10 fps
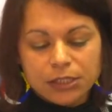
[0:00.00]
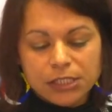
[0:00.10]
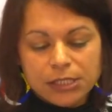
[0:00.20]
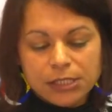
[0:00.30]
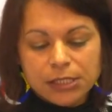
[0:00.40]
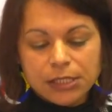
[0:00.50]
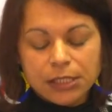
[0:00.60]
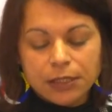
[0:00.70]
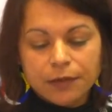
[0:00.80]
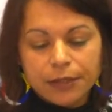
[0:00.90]
She's,
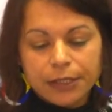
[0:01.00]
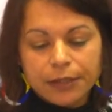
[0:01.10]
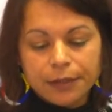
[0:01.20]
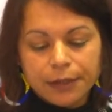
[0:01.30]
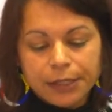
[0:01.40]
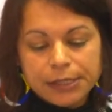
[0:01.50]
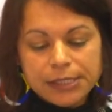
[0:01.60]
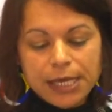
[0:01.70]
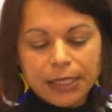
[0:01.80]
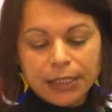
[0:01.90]
uh, it, it's
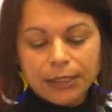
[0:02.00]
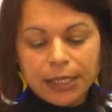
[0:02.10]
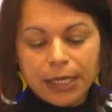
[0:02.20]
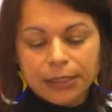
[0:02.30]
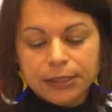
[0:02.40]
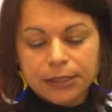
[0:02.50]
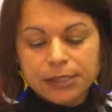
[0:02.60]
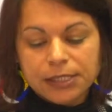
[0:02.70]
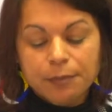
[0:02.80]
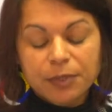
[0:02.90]
taken at the
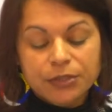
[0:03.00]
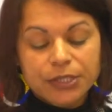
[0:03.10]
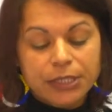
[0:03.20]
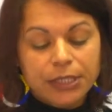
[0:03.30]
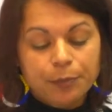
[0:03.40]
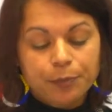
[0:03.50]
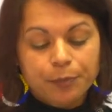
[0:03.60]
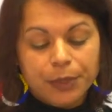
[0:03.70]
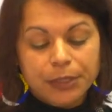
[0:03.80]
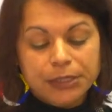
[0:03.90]
cemetery,
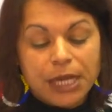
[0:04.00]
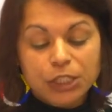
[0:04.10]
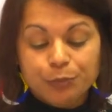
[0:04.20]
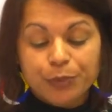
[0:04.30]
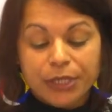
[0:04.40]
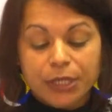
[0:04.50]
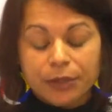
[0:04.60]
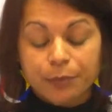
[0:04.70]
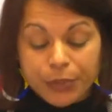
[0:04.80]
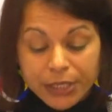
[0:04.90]
a, a Dutch
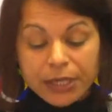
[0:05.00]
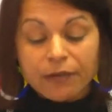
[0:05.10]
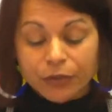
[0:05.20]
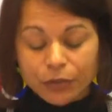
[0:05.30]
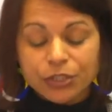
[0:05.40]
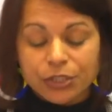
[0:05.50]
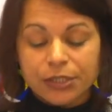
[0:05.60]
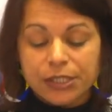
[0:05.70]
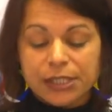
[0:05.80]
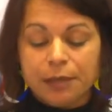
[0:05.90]
pre
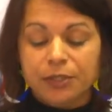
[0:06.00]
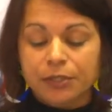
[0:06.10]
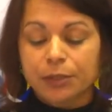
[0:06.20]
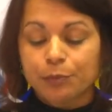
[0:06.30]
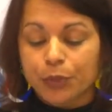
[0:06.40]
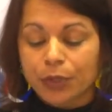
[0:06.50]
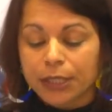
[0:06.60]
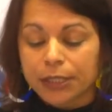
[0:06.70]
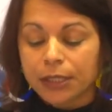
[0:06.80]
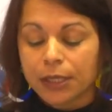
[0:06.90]
revolutionary cemetery in
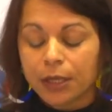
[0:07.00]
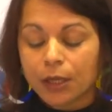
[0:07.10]
Brooklyn,